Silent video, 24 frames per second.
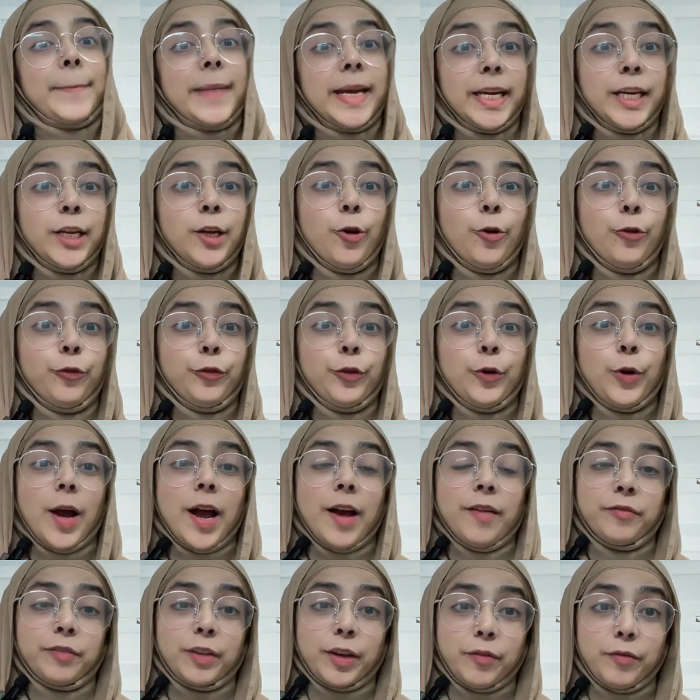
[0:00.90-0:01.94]
Many of you
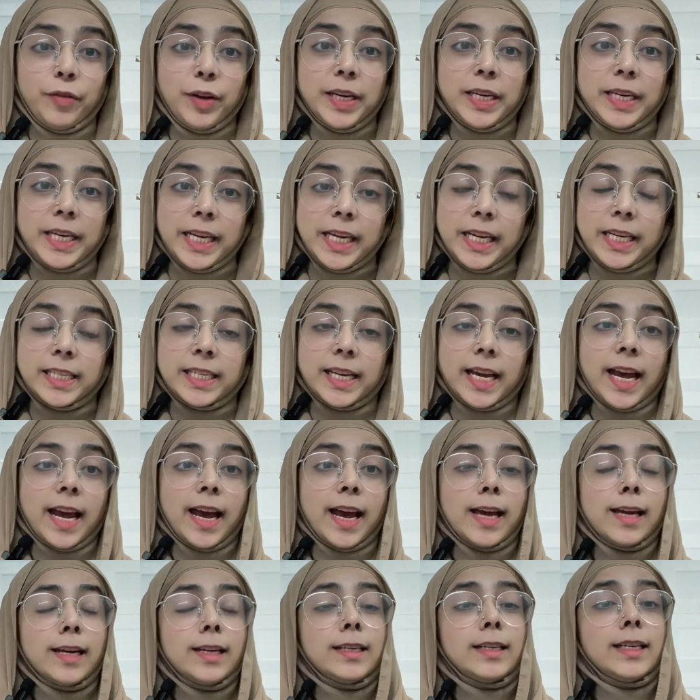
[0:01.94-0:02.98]
have given NEET
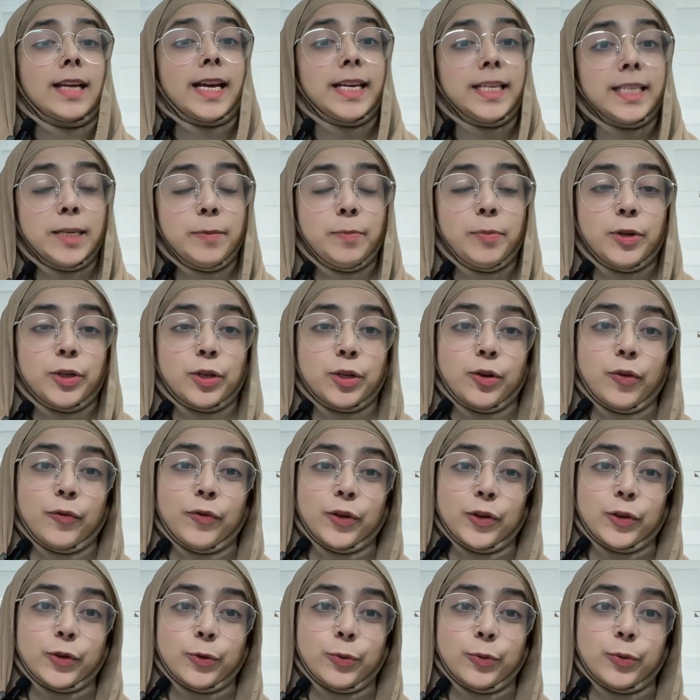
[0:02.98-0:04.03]
and 90% of
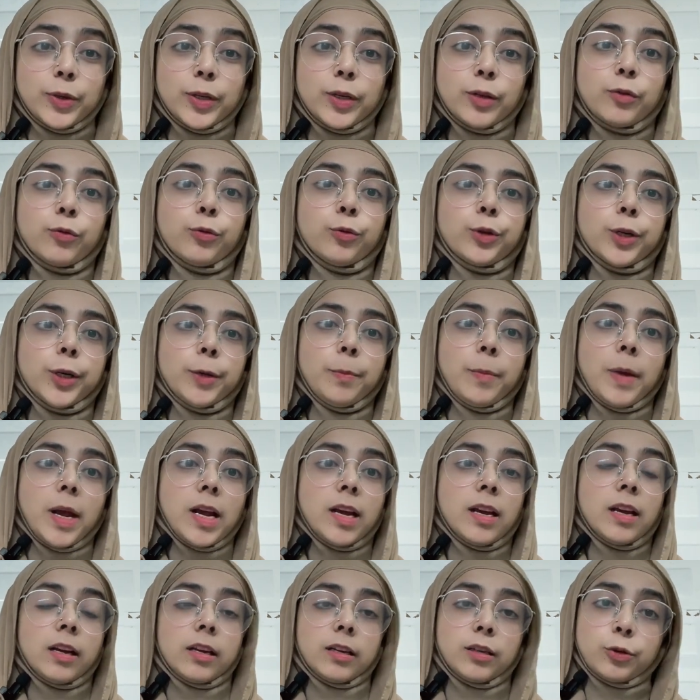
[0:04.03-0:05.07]
the student couldn't
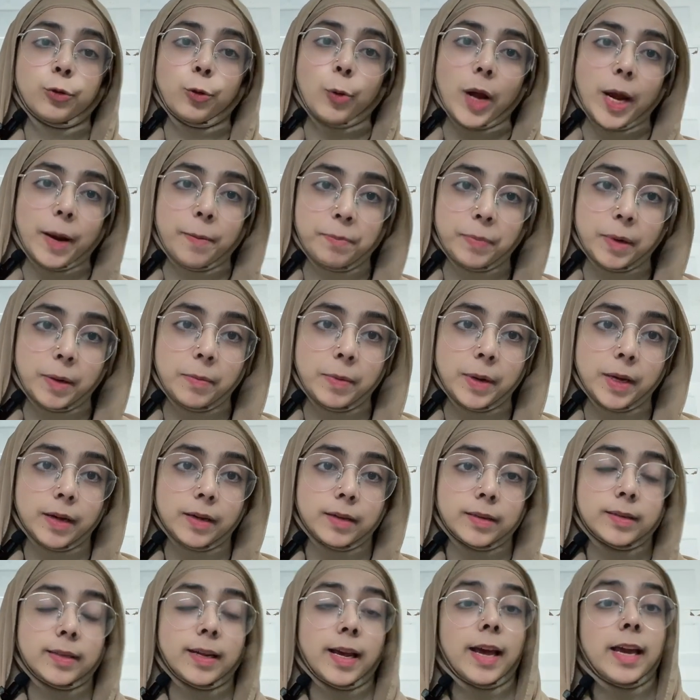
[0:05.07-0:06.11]
make into
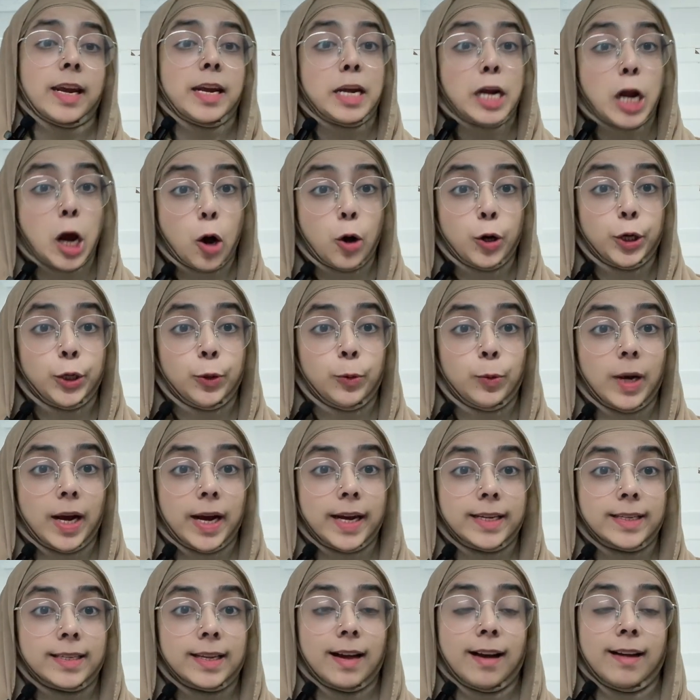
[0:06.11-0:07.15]
MBBS, and now you
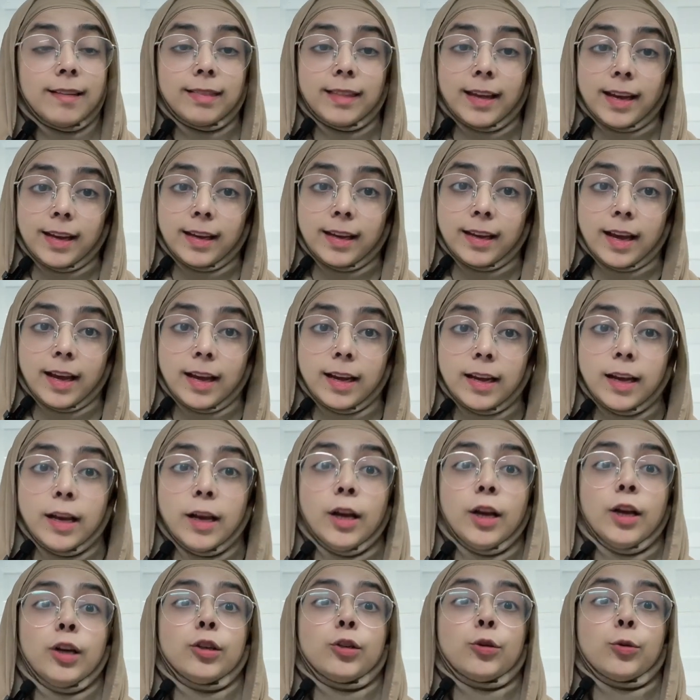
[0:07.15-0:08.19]
guys are thinking
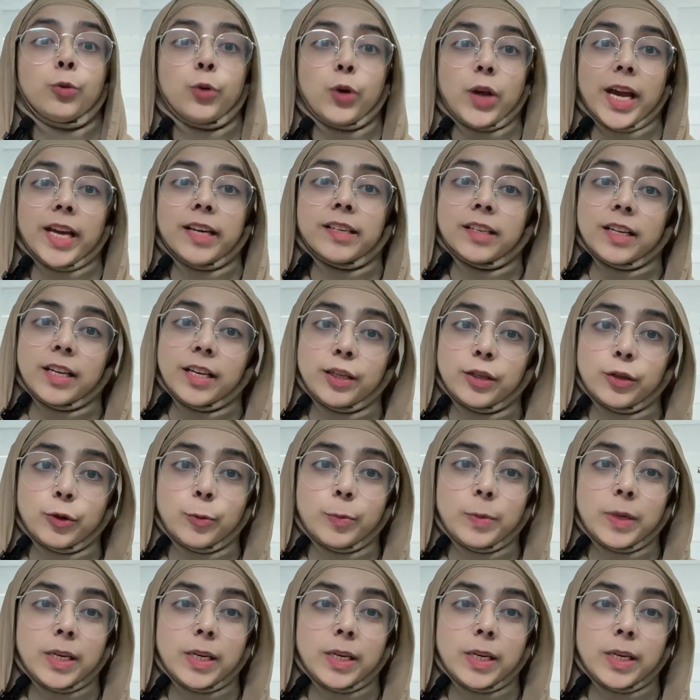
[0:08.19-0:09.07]
to get into